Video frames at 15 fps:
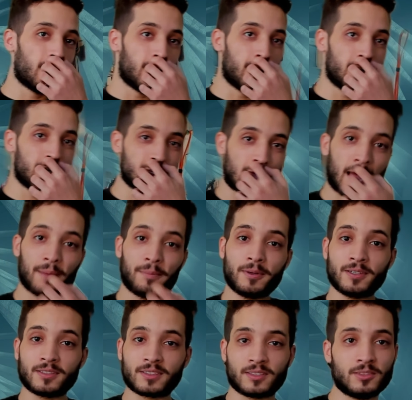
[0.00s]
How
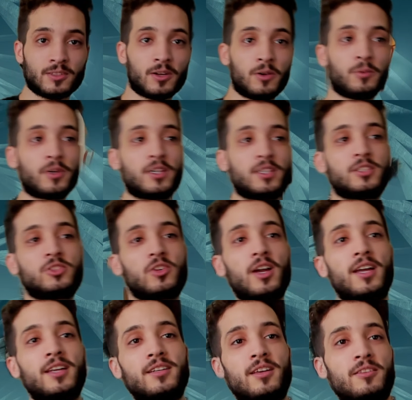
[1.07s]
about, we're gonna
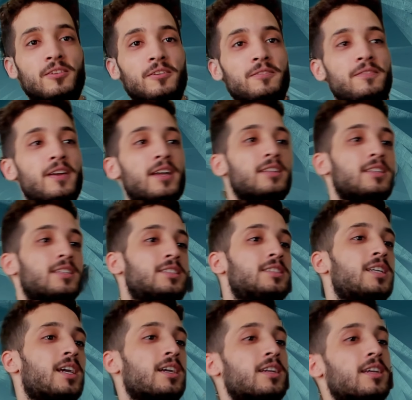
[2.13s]
try another effect. Let's
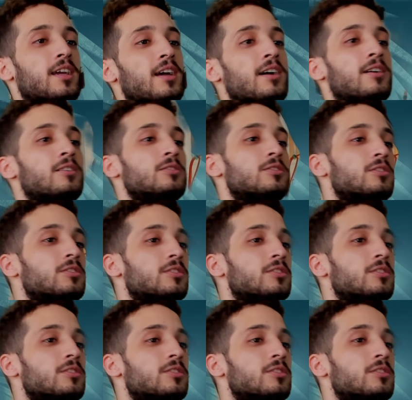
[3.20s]
check out